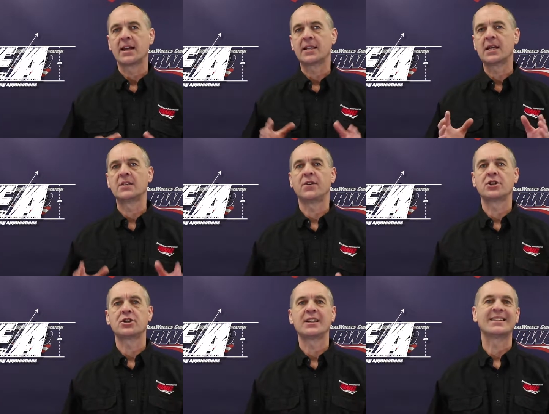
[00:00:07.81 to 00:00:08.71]
Idea
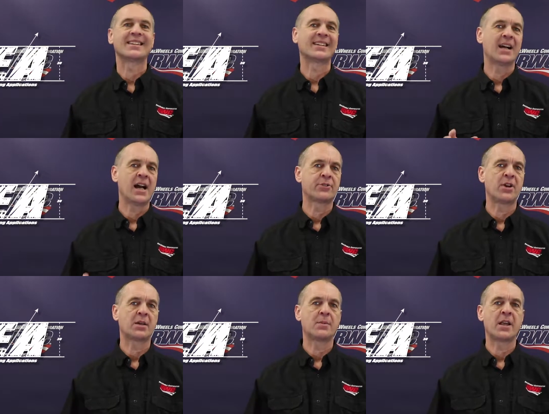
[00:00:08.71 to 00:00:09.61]
Division is the
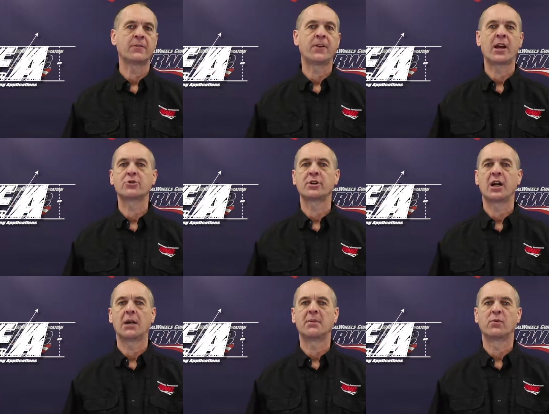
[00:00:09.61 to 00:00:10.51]
contract manufacturing
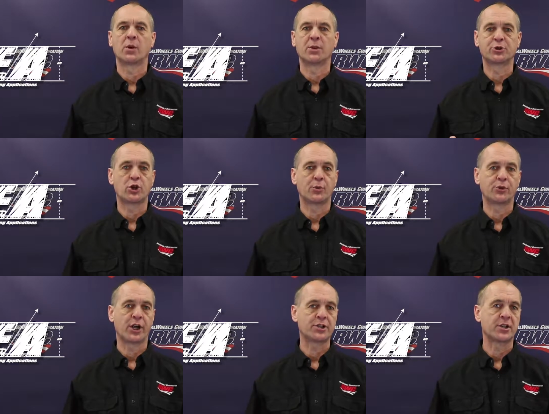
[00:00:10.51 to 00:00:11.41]
arm of RealWheels
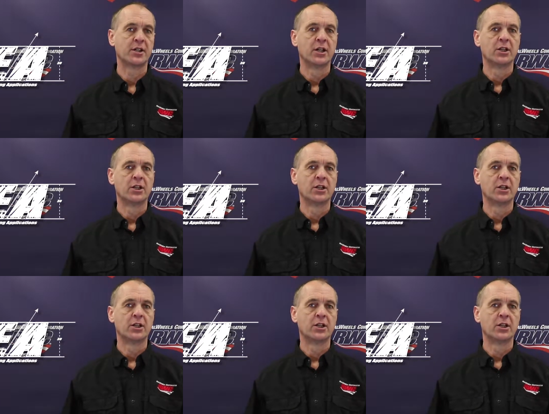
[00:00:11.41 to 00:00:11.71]
Corporation,